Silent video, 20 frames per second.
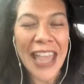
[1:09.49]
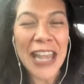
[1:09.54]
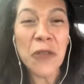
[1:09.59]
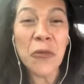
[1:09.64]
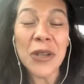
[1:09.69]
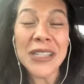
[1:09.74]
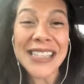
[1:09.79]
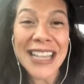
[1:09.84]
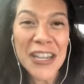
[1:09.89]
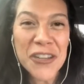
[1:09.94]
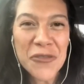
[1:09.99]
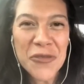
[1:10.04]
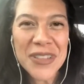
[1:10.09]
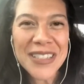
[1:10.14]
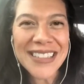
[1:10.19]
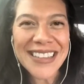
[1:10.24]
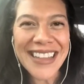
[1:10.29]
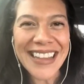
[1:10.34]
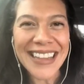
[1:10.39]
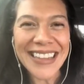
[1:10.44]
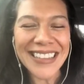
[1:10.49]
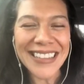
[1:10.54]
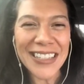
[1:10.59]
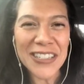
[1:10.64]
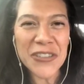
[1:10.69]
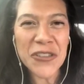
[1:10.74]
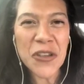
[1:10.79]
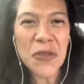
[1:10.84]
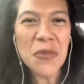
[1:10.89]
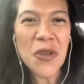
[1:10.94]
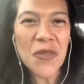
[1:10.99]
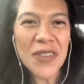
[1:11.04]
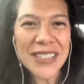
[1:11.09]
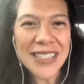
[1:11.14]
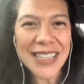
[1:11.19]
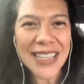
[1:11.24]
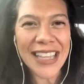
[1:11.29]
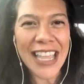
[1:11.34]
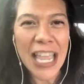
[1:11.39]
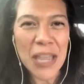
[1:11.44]
And it was interesting. The two
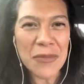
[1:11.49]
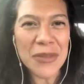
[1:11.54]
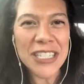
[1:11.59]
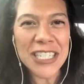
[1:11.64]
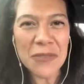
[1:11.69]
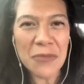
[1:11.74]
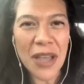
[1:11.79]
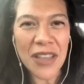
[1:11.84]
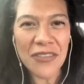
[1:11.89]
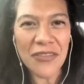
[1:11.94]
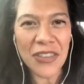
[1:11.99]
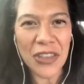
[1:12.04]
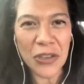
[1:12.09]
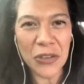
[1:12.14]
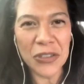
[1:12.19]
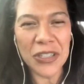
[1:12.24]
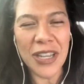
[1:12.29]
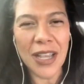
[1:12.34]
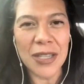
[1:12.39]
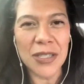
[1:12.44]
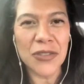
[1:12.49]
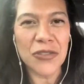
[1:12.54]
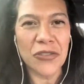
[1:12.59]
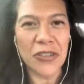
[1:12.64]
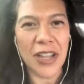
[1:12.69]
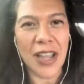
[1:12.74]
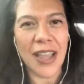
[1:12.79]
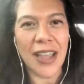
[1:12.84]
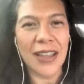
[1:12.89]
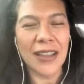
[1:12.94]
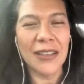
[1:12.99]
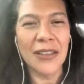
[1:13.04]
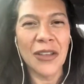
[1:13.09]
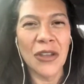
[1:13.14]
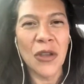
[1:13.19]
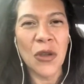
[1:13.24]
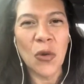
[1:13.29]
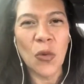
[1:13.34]
movies that came into my field yesterday